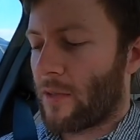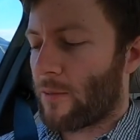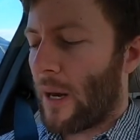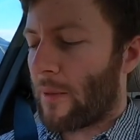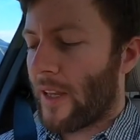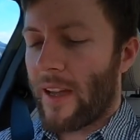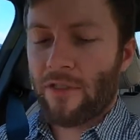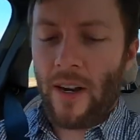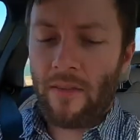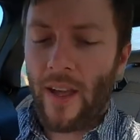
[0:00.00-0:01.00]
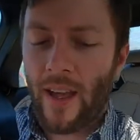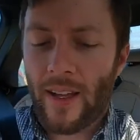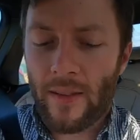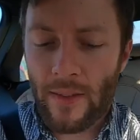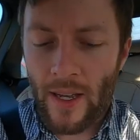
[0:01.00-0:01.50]
So we'll probably live drive
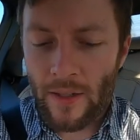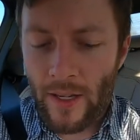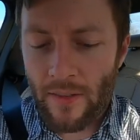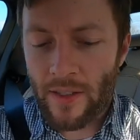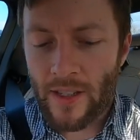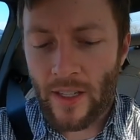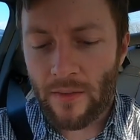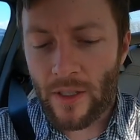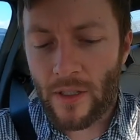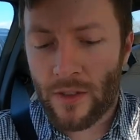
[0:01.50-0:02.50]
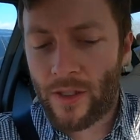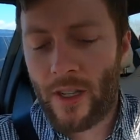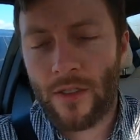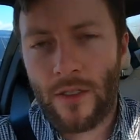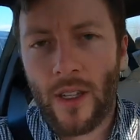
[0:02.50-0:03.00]
that, and I don't have a second vehicle
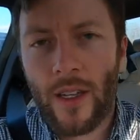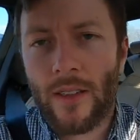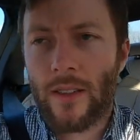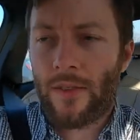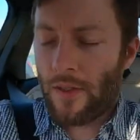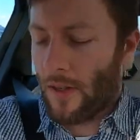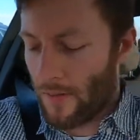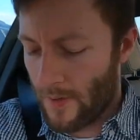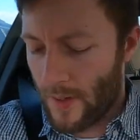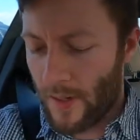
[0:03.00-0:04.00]
scheduled yet. So